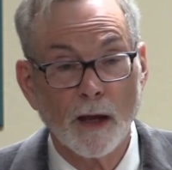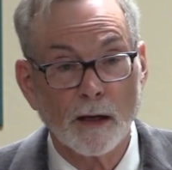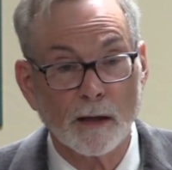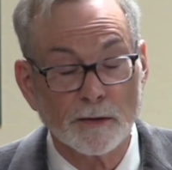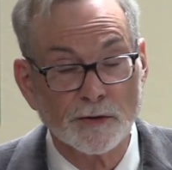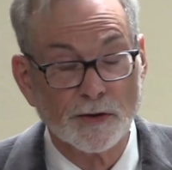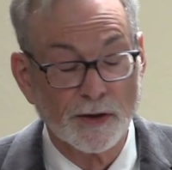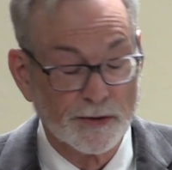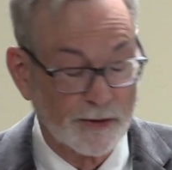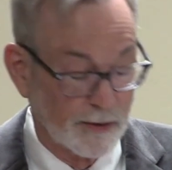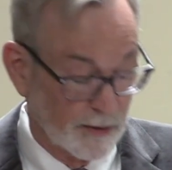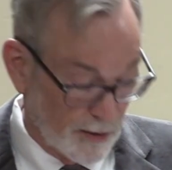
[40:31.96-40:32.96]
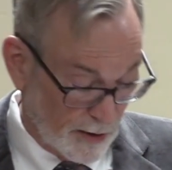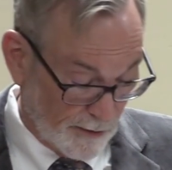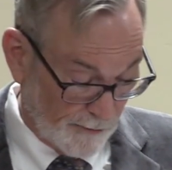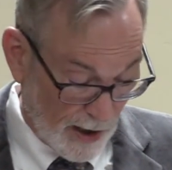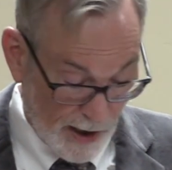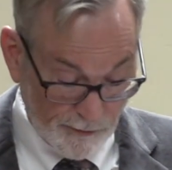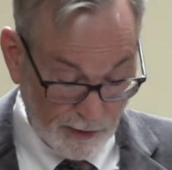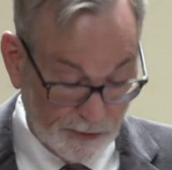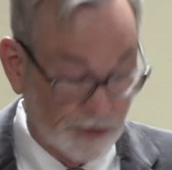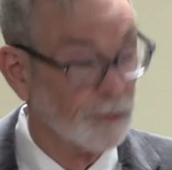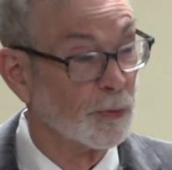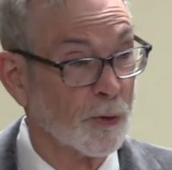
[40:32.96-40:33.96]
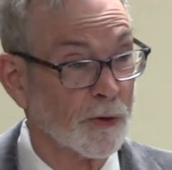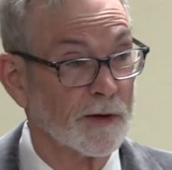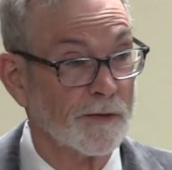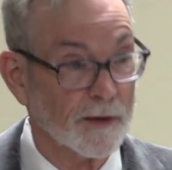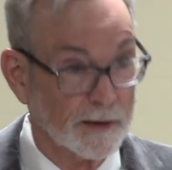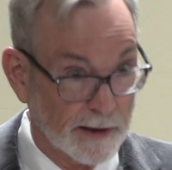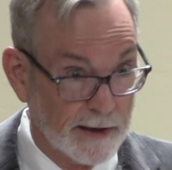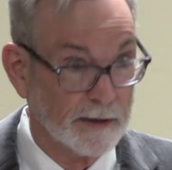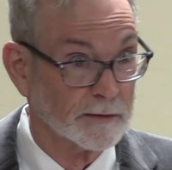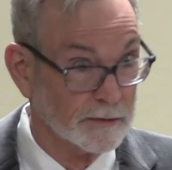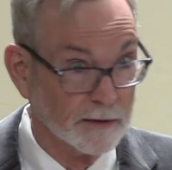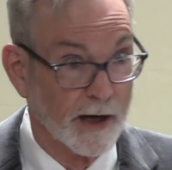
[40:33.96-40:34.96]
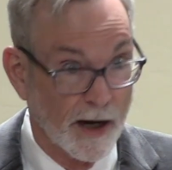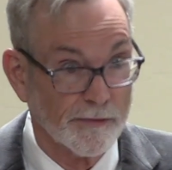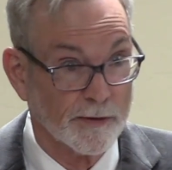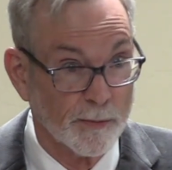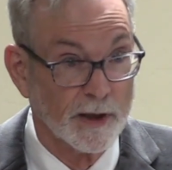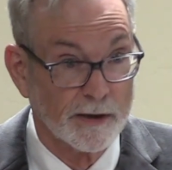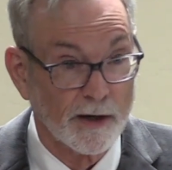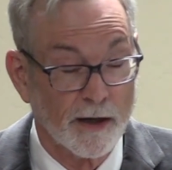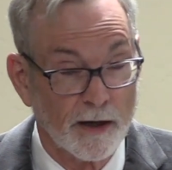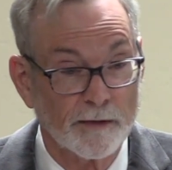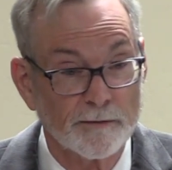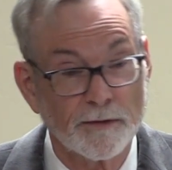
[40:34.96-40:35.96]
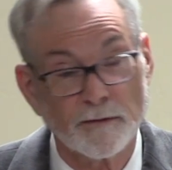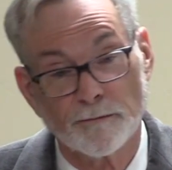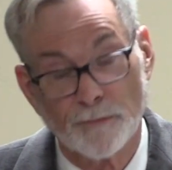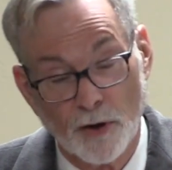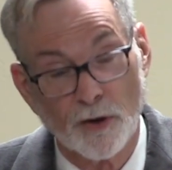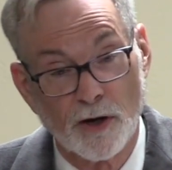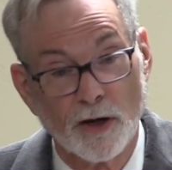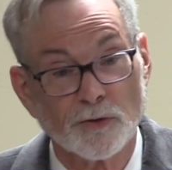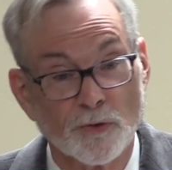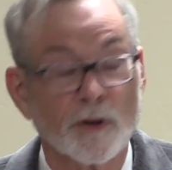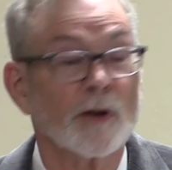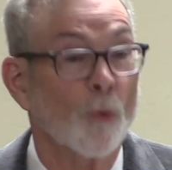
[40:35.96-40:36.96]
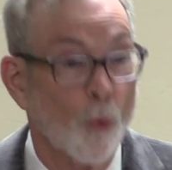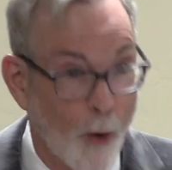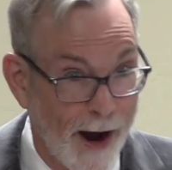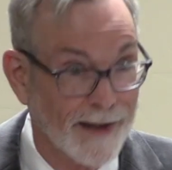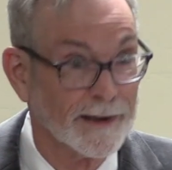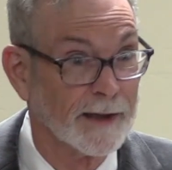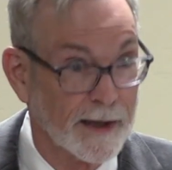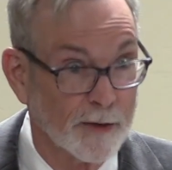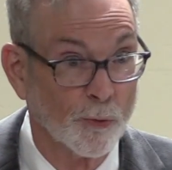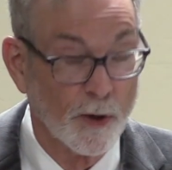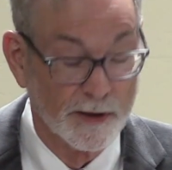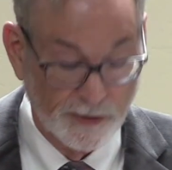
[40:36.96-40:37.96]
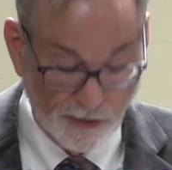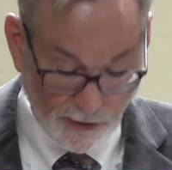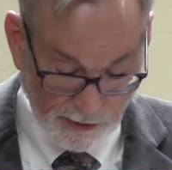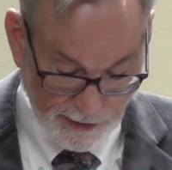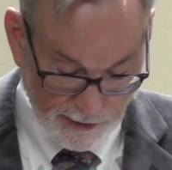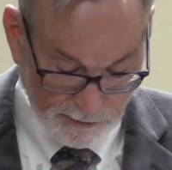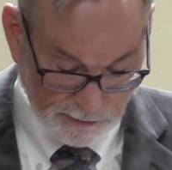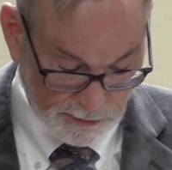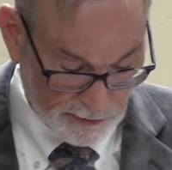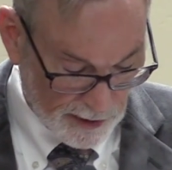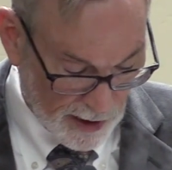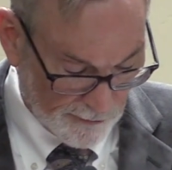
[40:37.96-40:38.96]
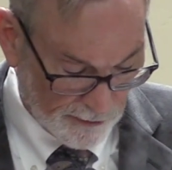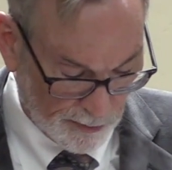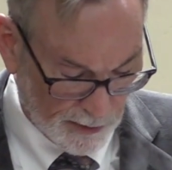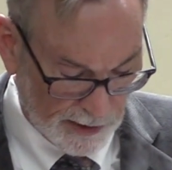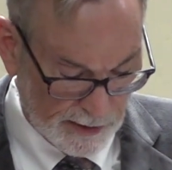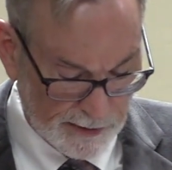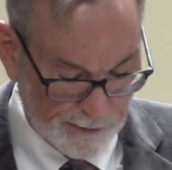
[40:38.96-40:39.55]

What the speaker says: consisted of having supported the legal government of their country while it was the legal government.